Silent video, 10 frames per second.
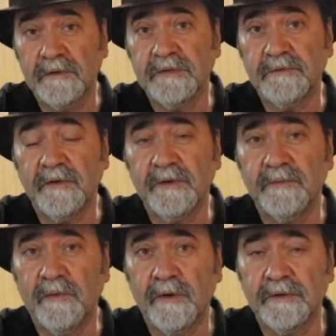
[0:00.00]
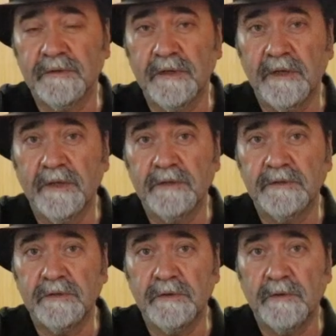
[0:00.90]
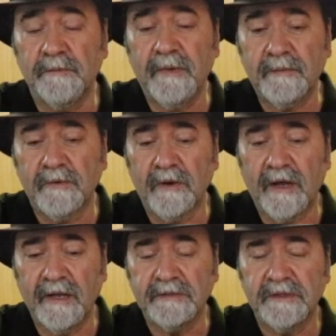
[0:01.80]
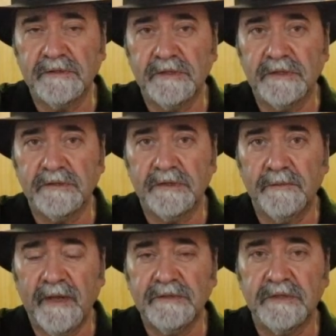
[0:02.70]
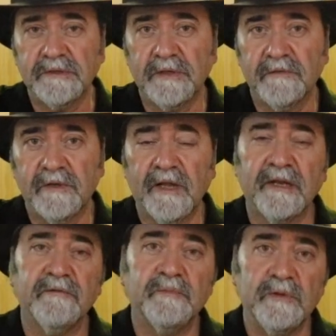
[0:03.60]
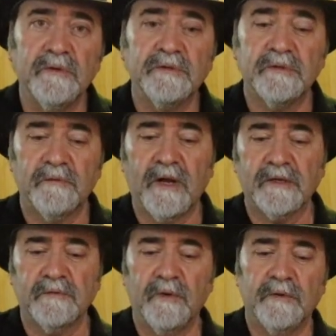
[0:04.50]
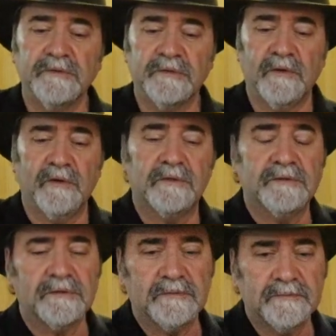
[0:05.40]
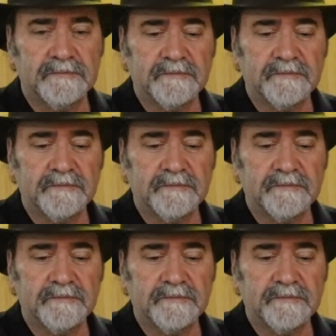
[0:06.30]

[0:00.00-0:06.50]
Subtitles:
which is very important to memorize since it's the basis of a lot of blues and rock and roll songs.